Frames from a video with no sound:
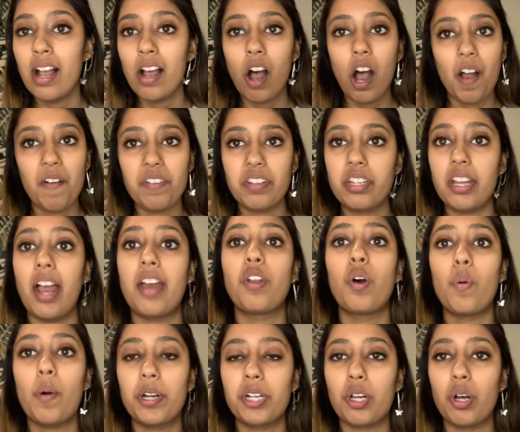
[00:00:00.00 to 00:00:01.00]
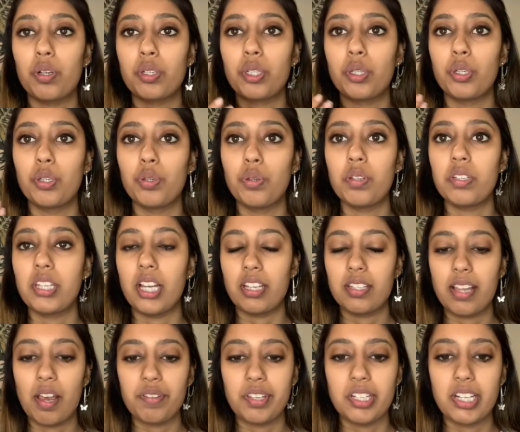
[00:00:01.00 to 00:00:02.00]
Obviously, I don't want to go through
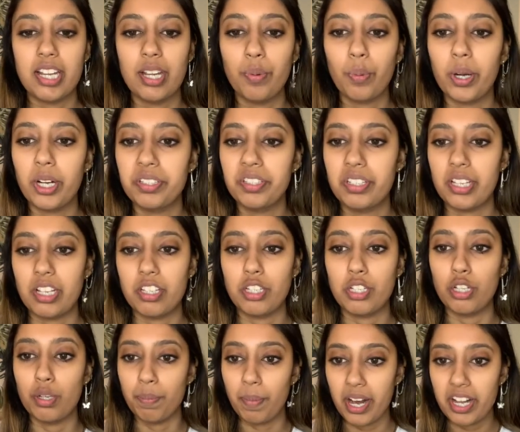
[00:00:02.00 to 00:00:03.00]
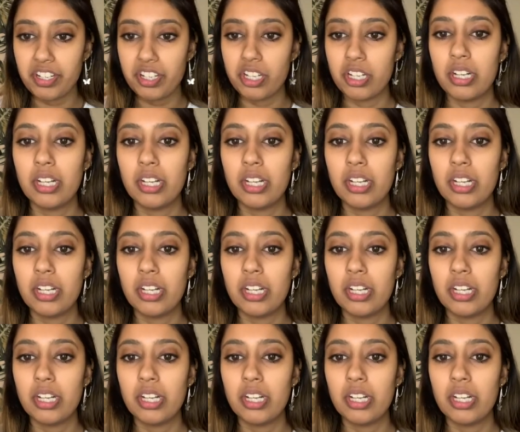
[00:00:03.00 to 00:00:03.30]
6,000 keywords. That's too much.